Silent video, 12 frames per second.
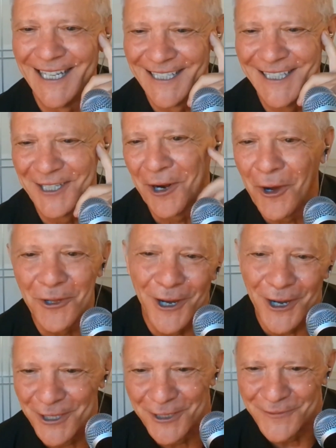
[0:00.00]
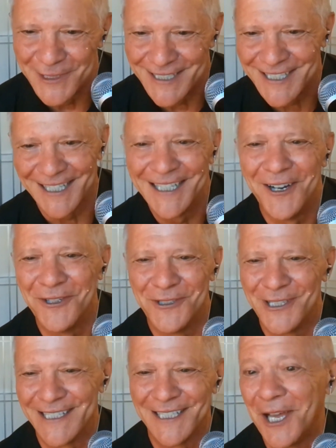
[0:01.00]
That all of this
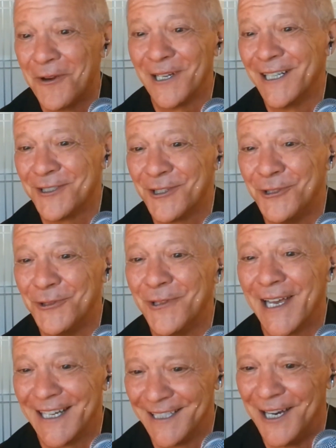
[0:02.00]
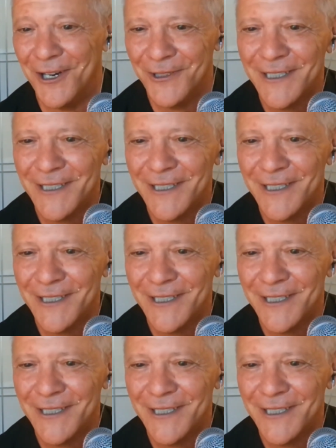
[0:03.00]
technology is allowing us to do that now.